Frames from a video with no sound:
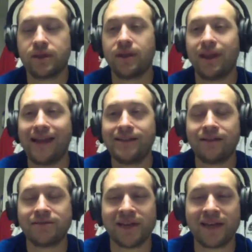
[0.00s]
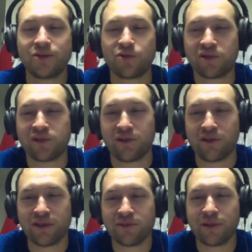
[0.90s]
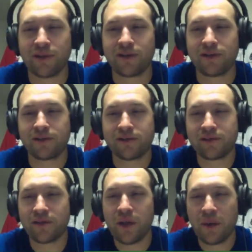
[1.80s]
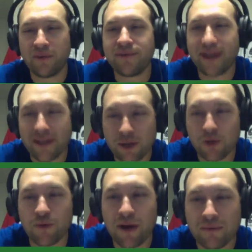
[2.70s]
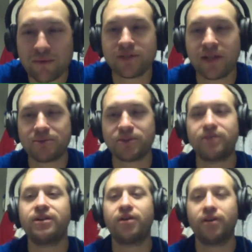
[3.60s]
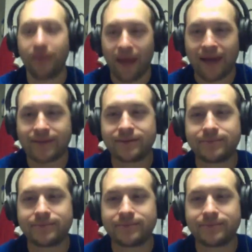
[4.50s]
Lineouts Extra series, because we've had a great reception on that.